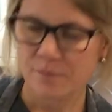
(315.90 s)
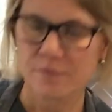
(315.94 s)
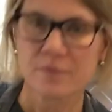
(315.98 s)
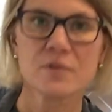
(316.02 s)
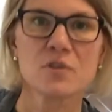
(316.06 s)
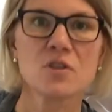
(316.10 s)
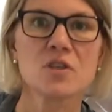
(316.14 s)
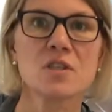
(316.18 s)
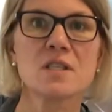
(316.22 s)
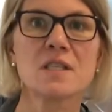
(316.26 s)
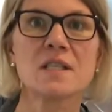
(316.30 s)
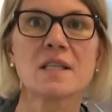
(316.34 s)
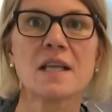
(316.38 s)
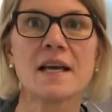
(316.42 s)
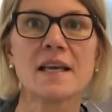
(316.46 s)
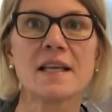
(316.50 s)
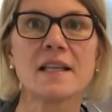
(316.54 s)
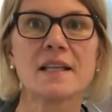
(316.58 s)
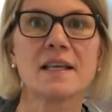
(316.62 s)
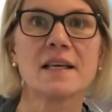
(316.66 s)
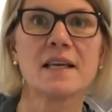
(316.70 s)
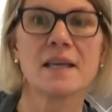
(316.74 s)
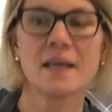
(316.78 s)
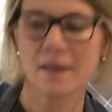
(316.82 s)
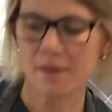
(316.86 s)
Just
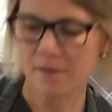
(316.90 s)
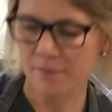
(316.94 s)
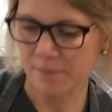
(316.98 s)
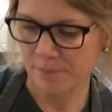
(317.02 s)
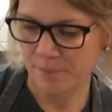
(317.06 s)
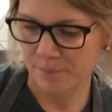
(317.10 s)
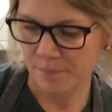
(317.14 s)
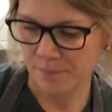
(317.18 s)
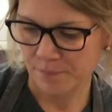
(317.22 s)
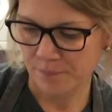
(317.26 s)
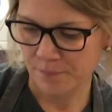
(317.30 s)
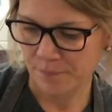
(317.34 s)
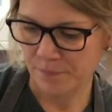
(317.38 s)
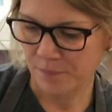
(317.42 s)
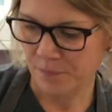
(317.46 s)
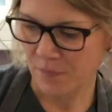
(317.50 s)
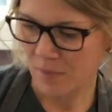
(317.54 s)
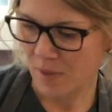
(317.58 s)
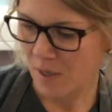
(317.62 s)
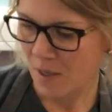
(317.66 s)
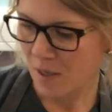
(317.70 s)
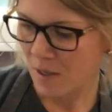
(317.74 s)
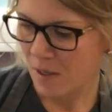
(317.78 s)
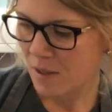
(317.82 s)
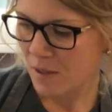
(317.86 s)
lightly
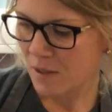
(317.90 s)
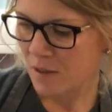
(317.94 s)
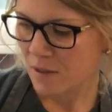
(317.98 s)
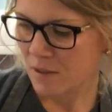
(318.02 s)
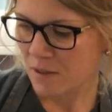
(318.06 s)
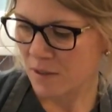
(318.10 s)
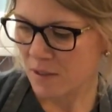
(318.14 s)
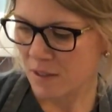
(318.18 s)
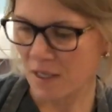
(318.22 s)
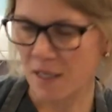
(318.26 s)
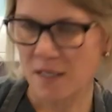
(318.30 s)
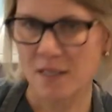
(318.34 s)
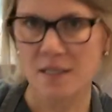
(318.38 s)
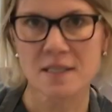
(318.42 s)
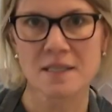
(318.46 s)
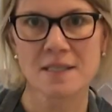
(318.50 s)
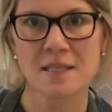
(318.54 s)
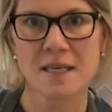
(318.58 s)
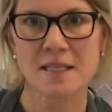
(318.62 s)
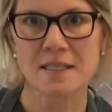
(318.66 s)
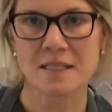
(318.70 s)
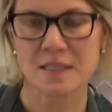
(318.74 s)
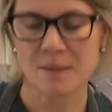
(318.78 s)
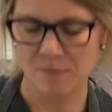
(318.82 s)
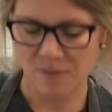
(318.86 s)
to get the
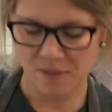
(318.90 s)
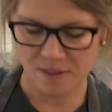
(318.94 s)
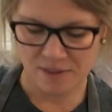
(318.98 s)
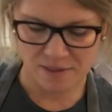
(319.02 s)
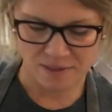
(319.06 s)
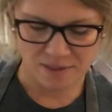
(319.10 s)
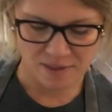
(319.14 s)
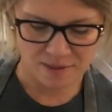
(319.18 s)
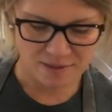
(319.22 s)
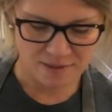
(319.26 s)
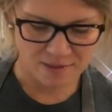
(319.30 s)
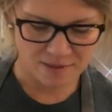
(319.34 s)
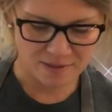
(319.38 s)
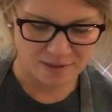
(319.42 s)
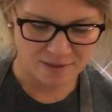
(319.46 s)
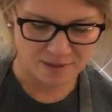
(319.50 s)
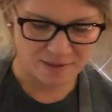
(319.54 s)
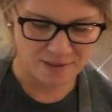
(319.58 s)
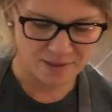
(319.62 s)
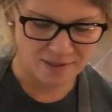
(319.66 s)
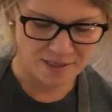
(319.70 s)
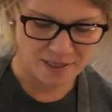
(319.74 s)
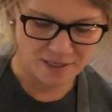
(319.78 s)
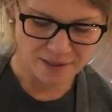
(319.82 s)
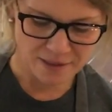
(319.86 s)
sesame seeds to
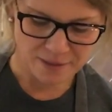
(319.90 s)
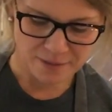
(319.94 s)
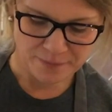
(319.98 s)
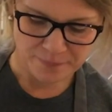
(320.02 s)
stick.